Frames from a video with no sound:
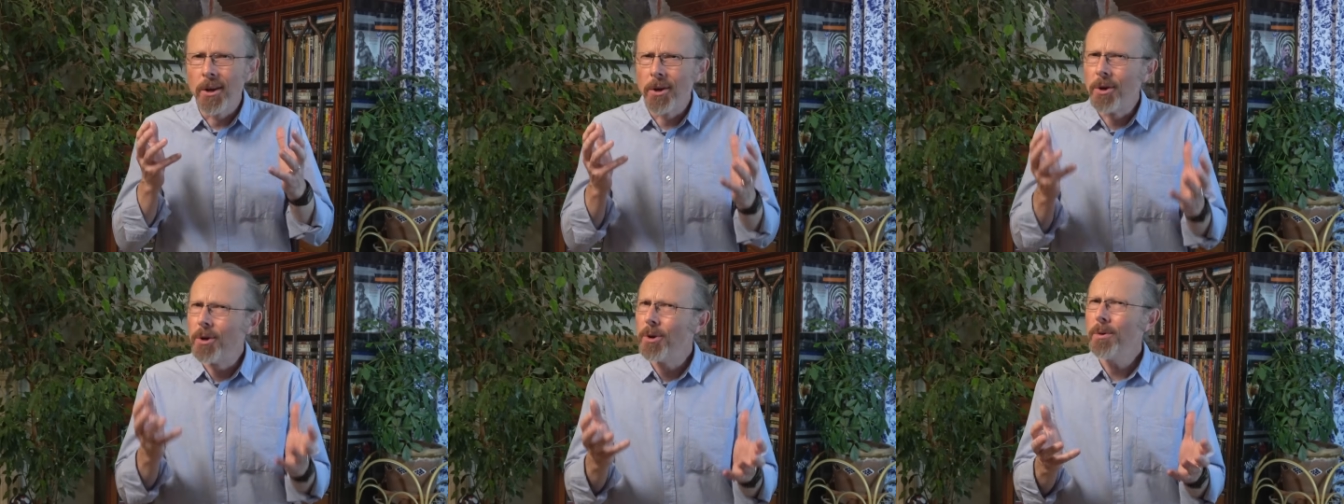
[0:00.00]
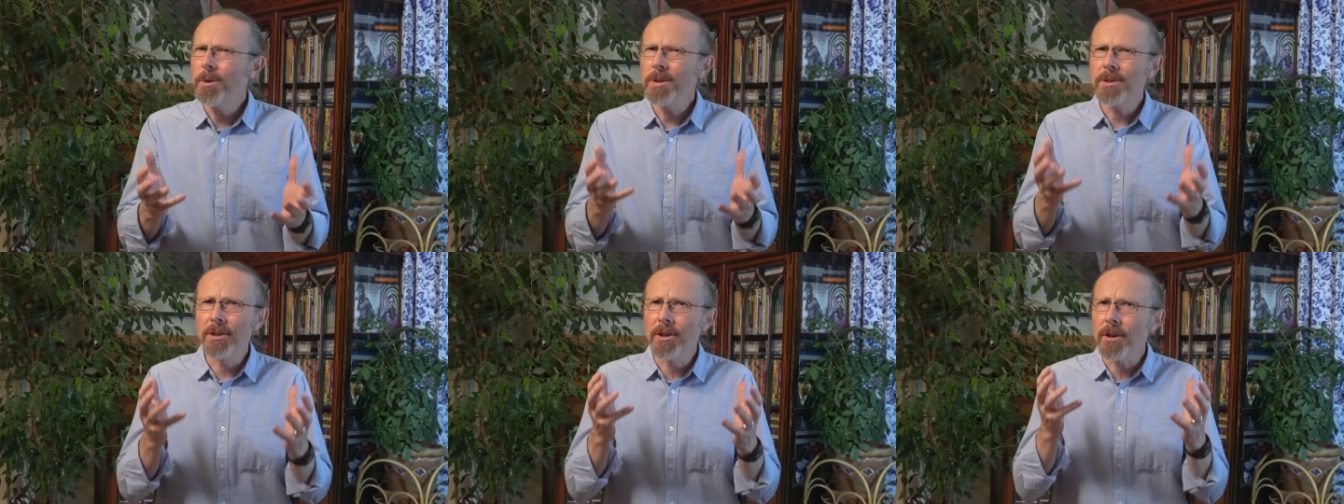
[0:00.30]

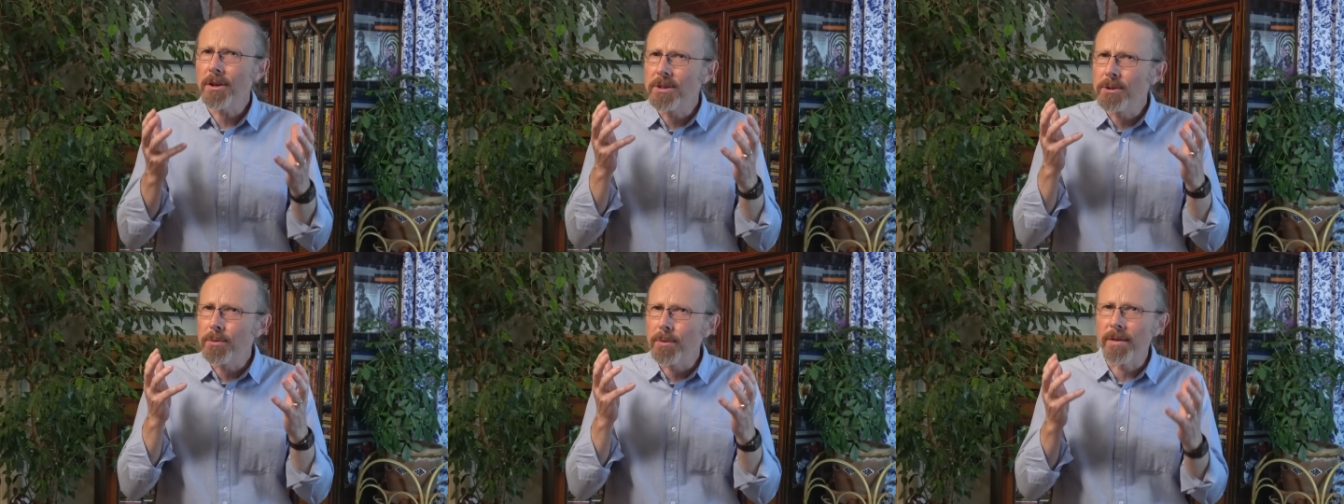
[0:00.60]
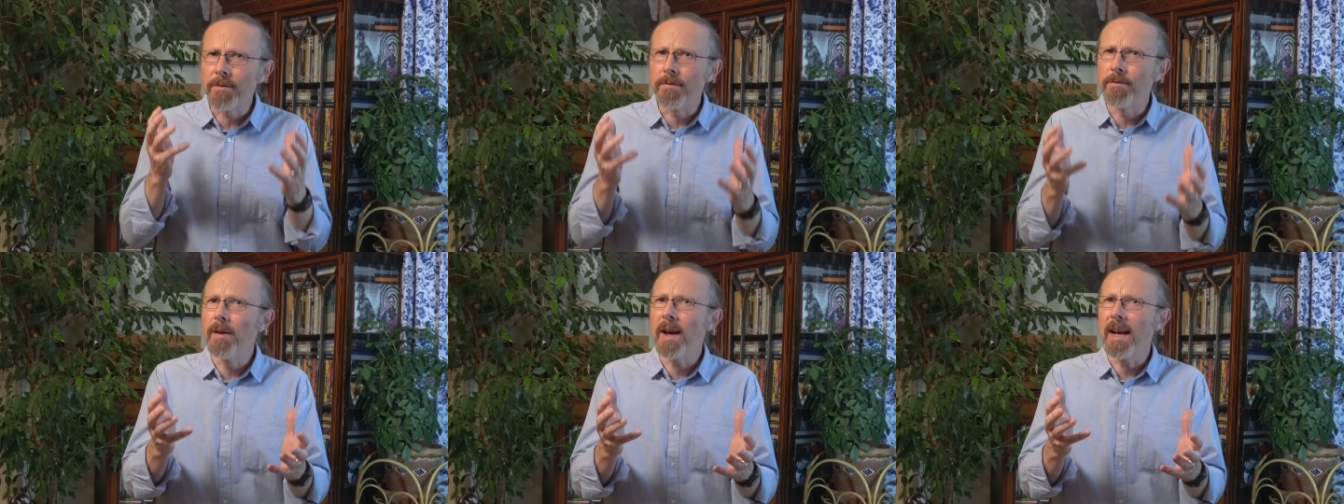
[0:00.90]
who is going to
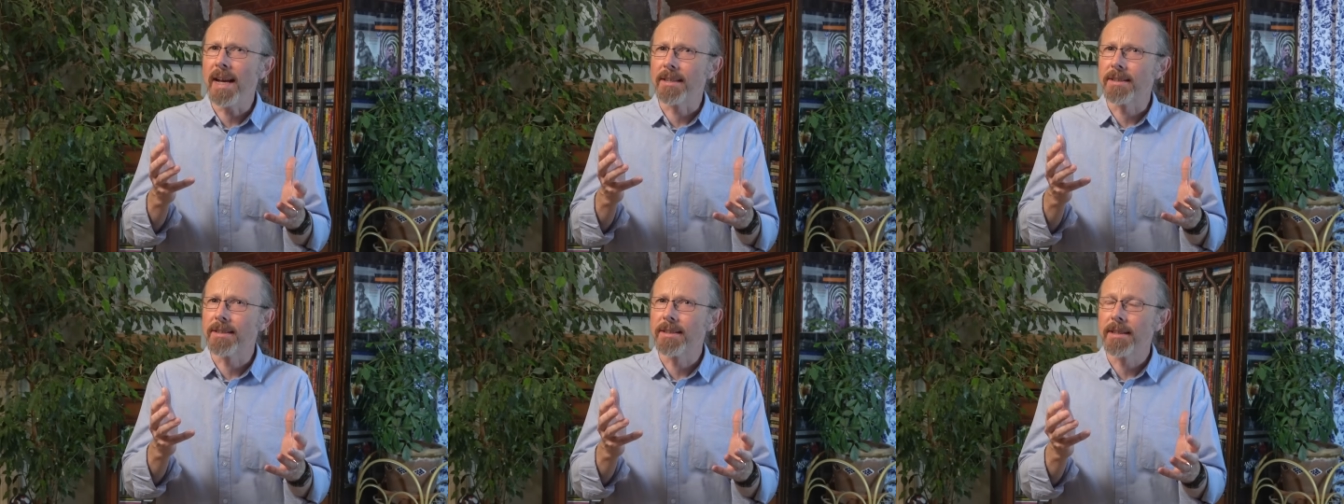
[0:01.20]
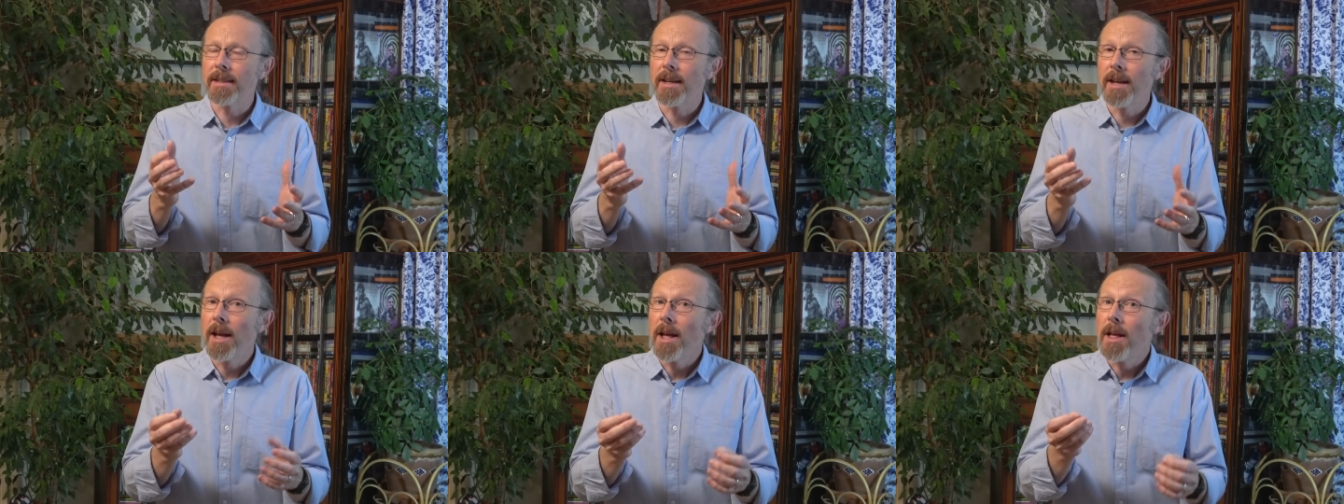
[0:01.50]

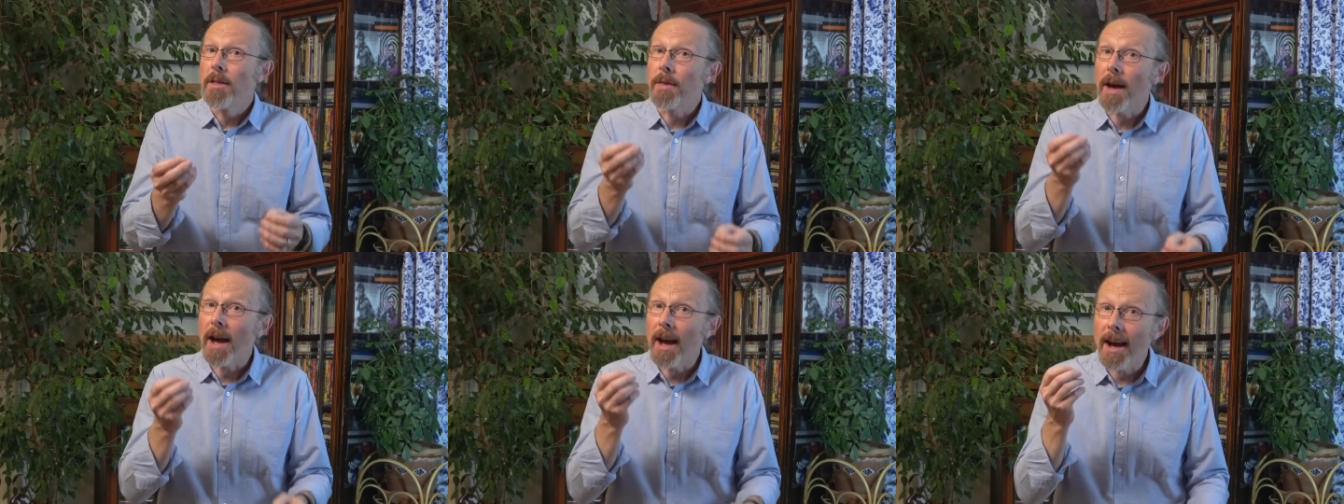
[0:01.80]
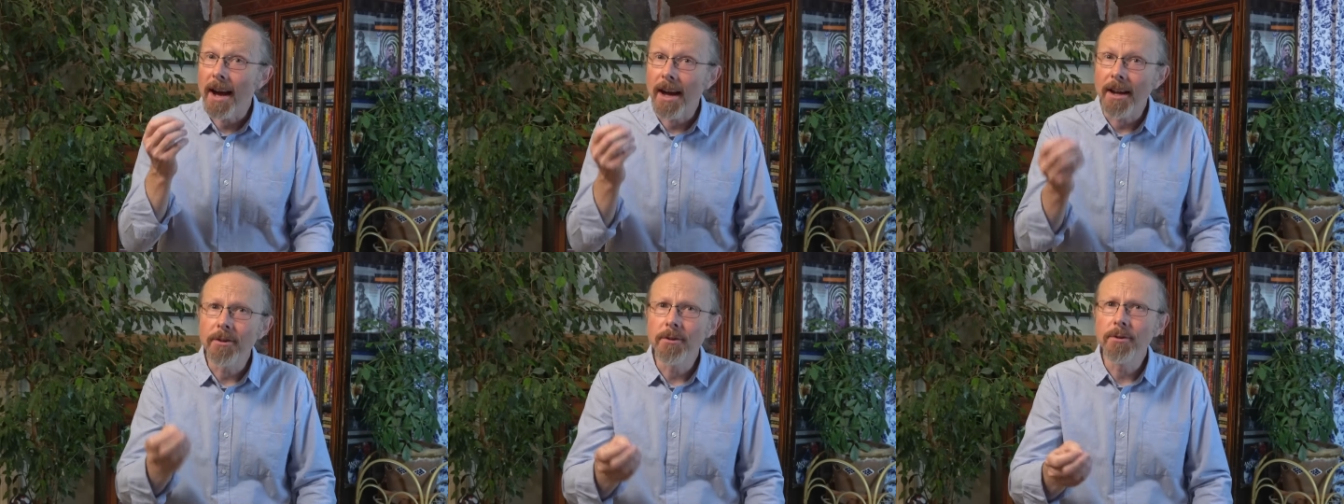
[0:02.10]
invest the
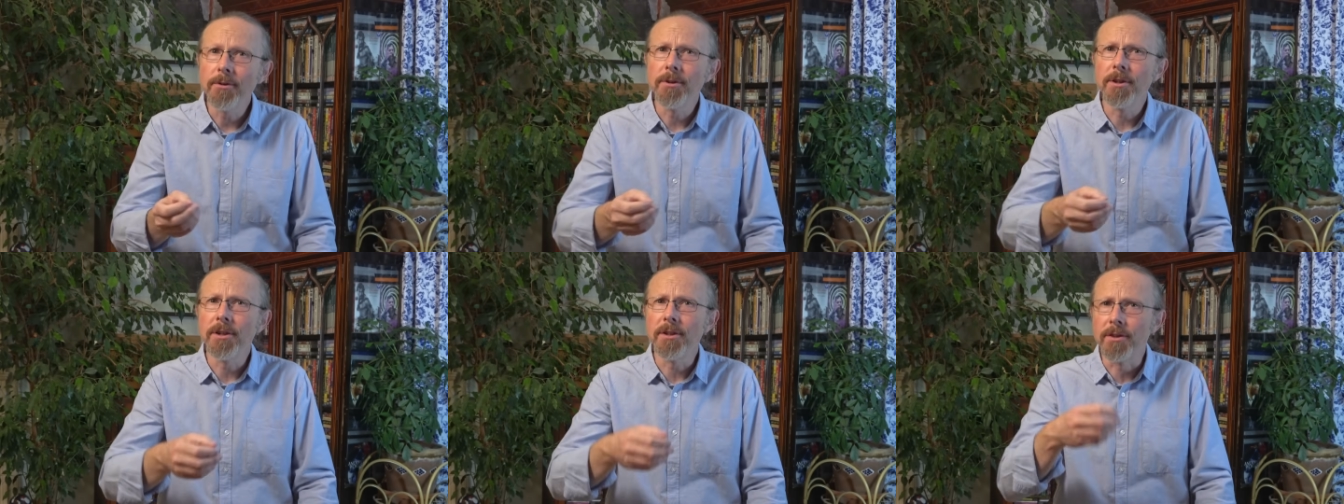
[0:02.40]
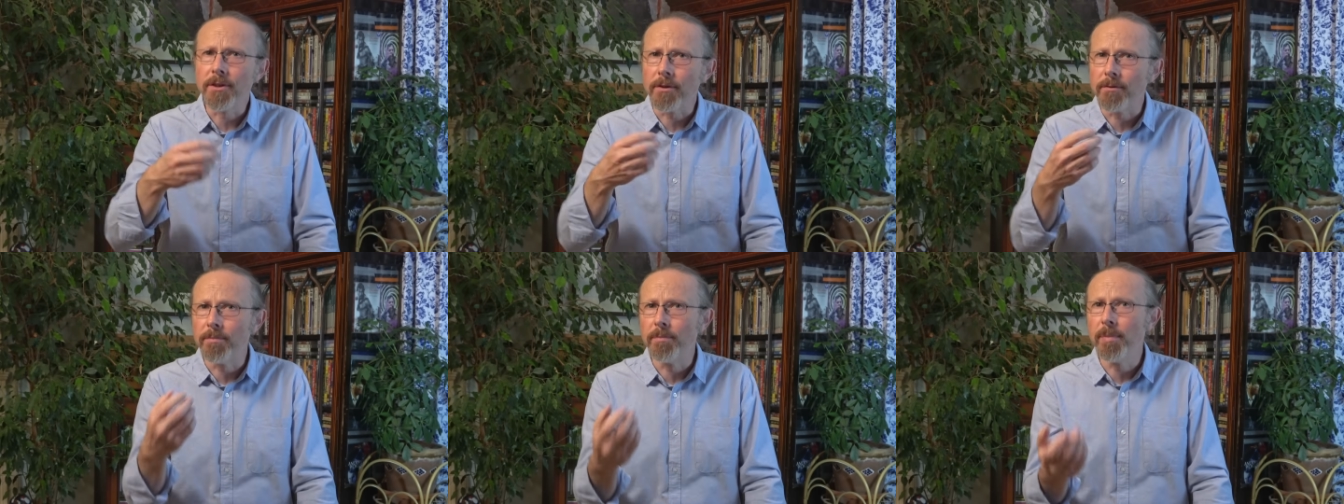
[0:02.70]

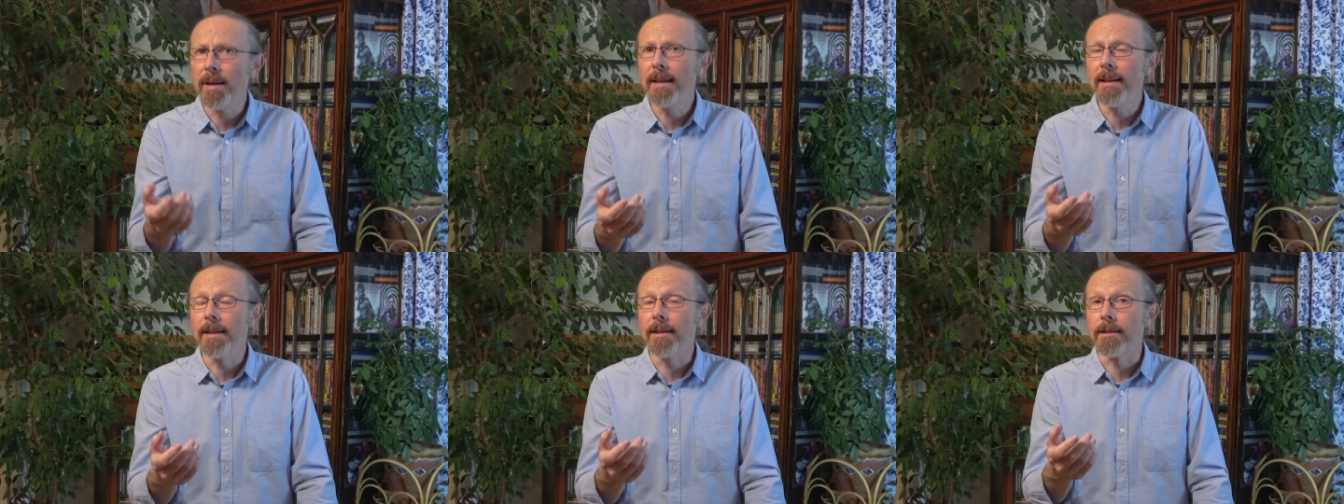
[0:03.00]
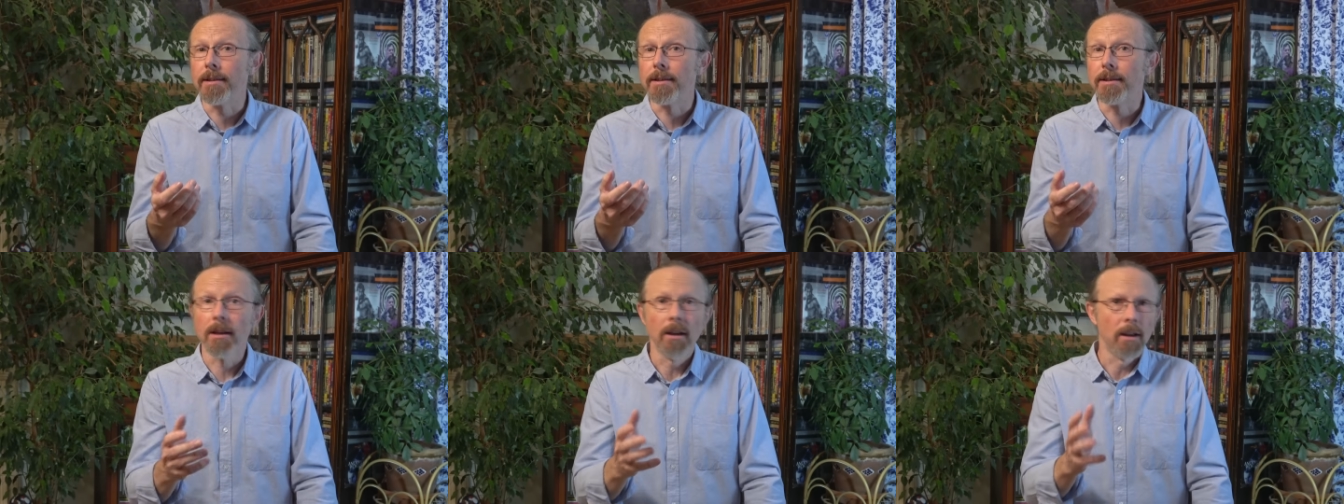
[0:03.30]
hundreds of
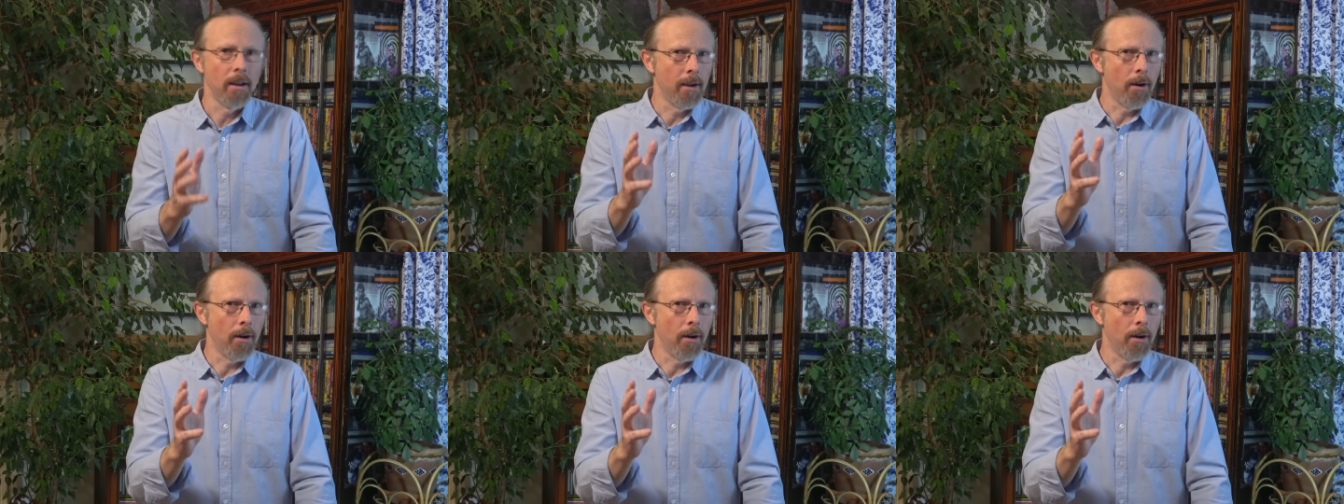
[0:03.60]
billions